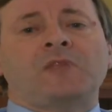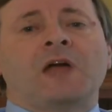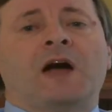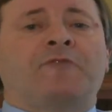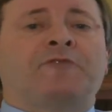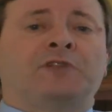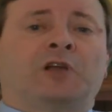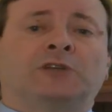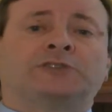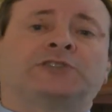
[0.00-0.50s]
a
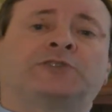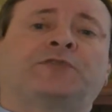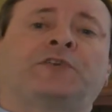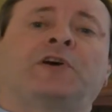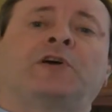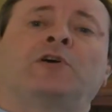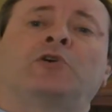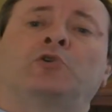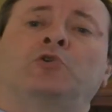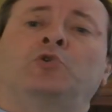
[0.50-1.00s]

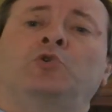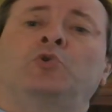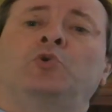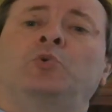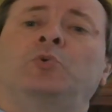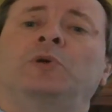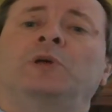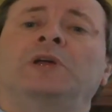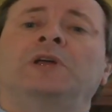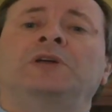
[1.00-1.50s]
philosopher
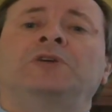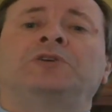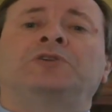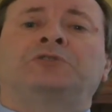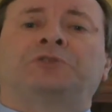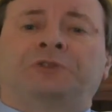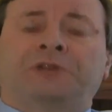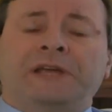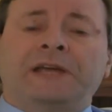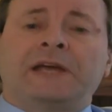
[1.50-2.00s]
who
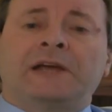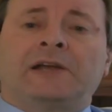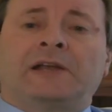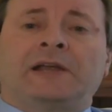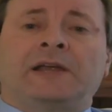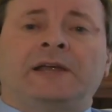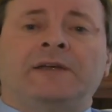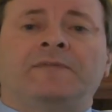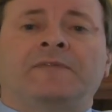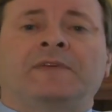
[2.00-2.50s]

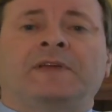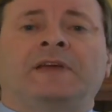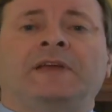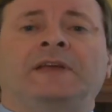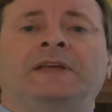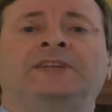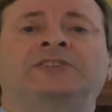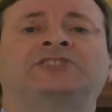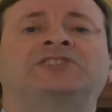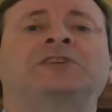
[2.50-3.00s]
clearly
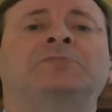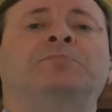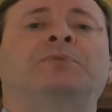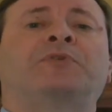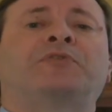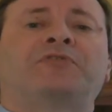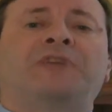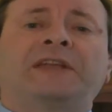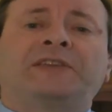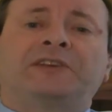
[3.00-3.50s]
is
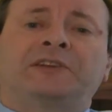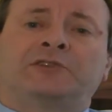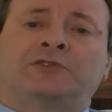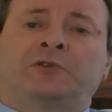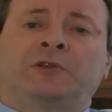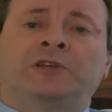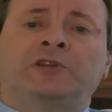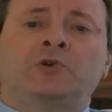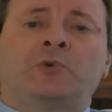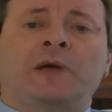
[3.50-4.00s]
sympathetic
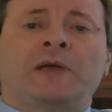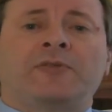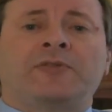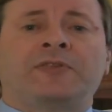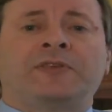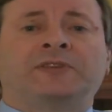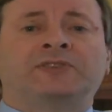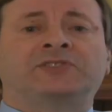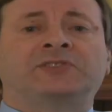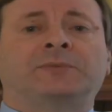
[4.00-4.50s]
to the new
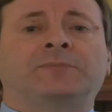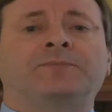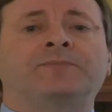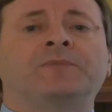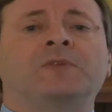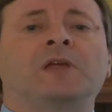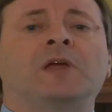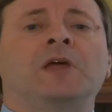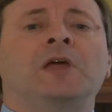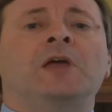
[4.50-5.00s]

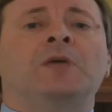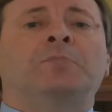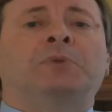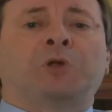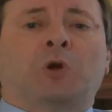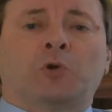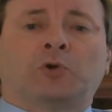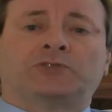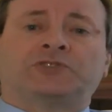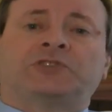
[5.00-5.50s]
atheism,
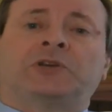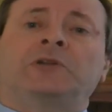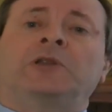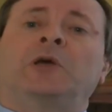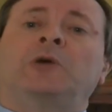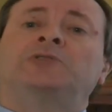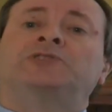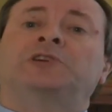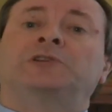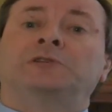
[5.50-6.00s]
but also
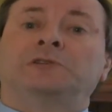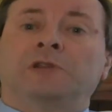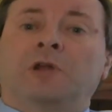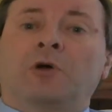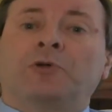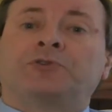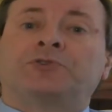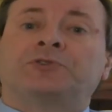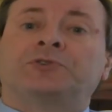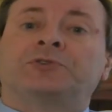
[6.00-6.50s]
knows a
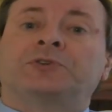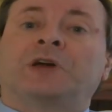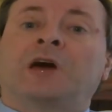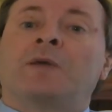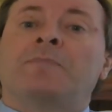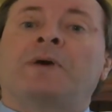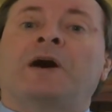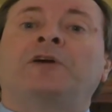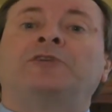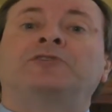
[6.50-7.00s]
lot
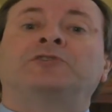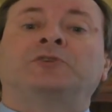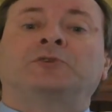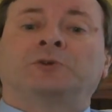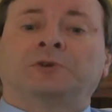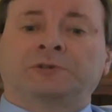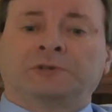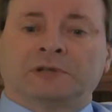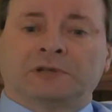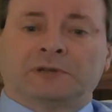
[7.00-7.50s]
about
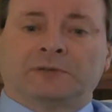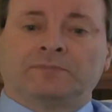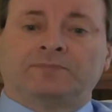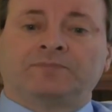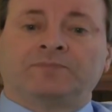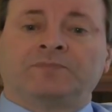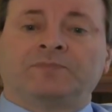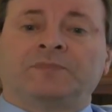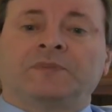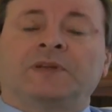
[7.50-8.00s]
Gödel.
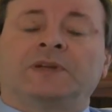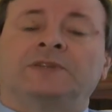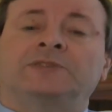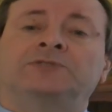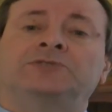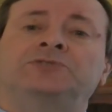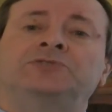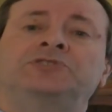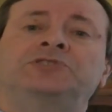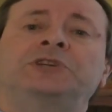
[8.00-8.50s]

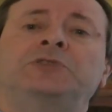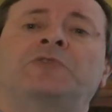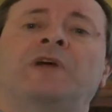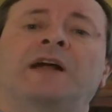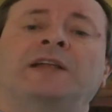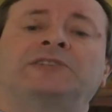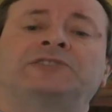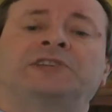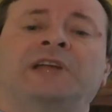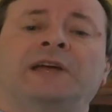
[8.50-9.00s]
She
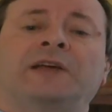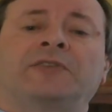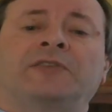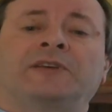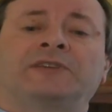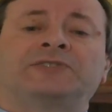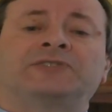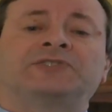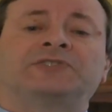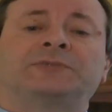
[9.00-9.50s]
writes like
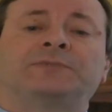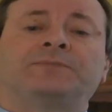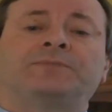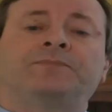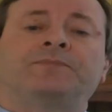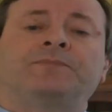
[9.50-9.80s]
this: